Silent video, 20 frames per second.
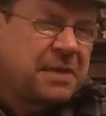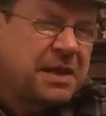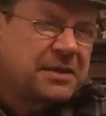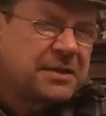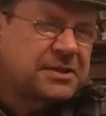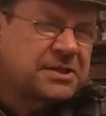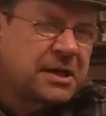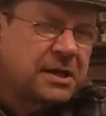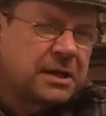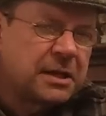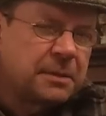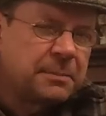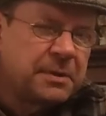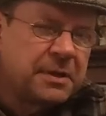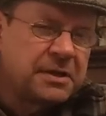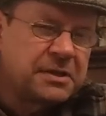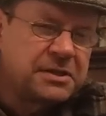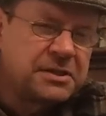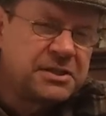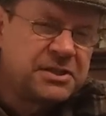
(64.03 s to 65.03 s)
make this a little
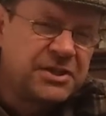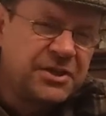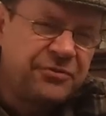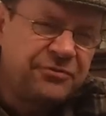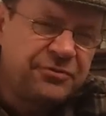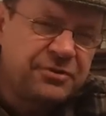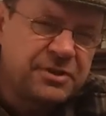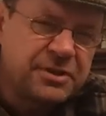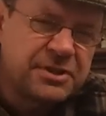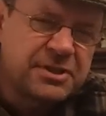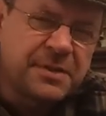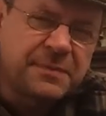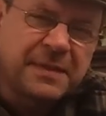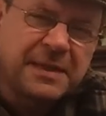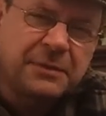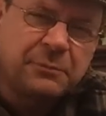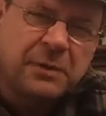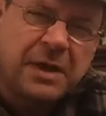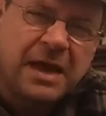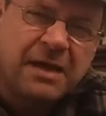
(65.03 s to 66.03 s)
bit different,
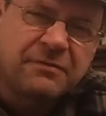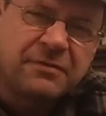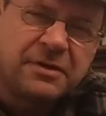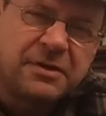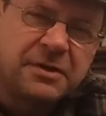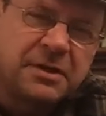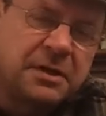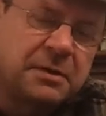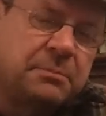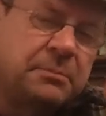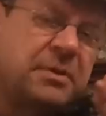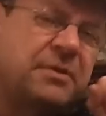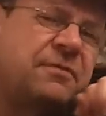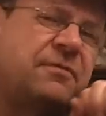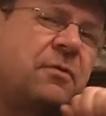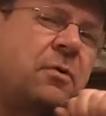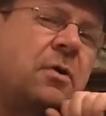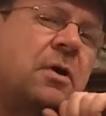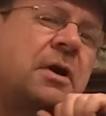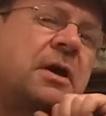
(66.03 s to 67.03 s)
something we haven't done
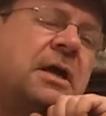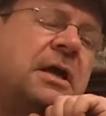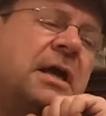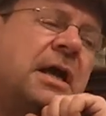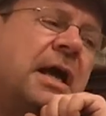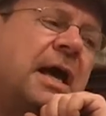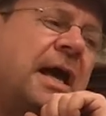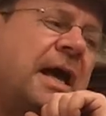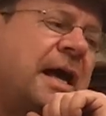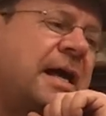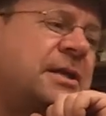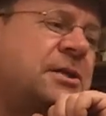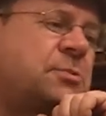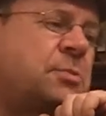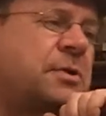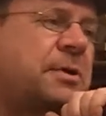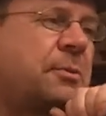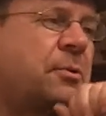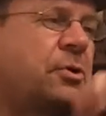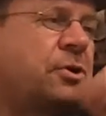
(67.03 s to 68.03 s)
before. And
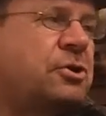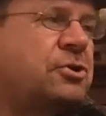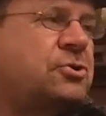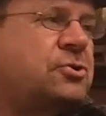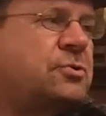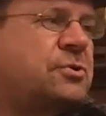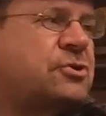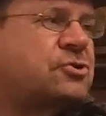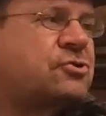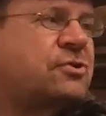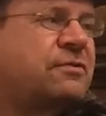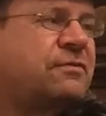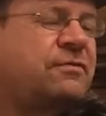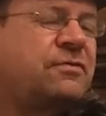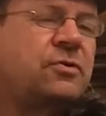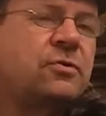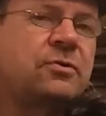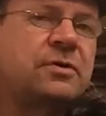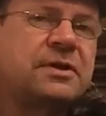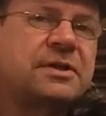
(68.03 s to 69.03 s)
what I'm going to do is
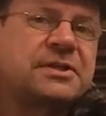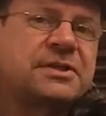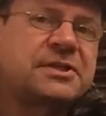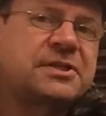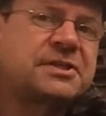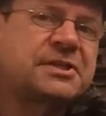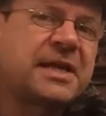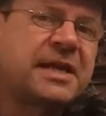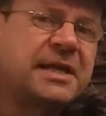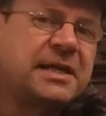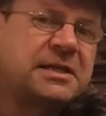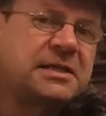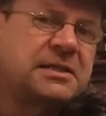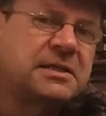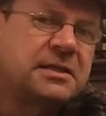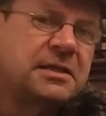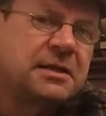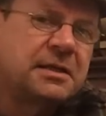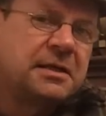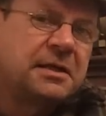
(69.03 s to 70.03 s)
review it
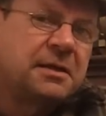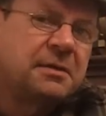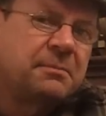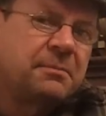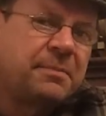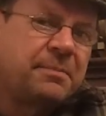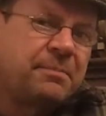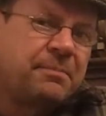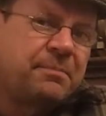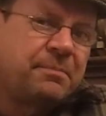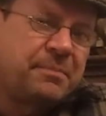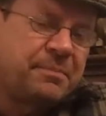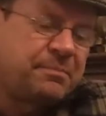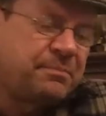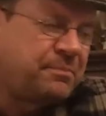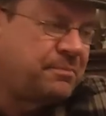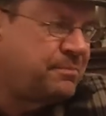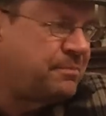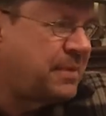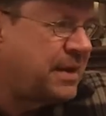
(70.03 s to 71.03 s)
side
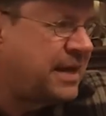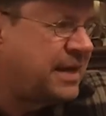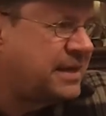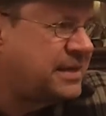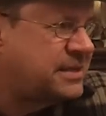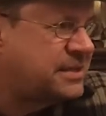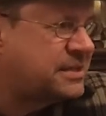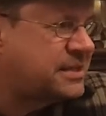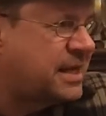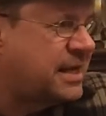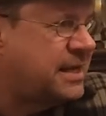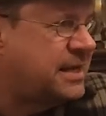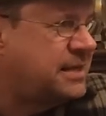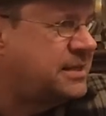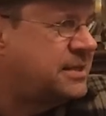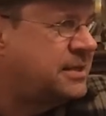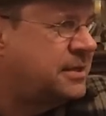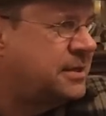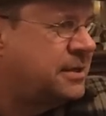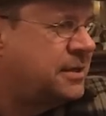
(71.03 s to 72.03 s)
by
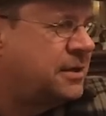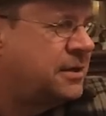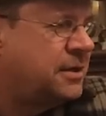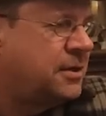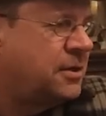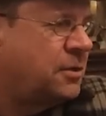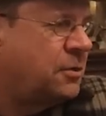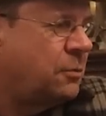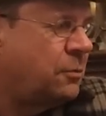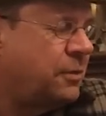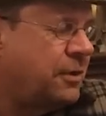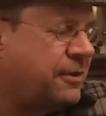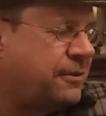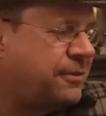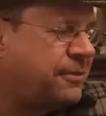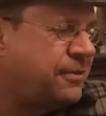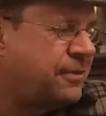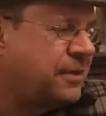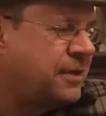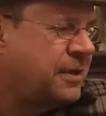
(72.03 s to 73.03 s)
side
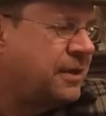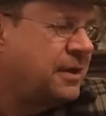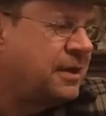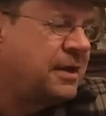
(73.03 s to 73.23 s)
with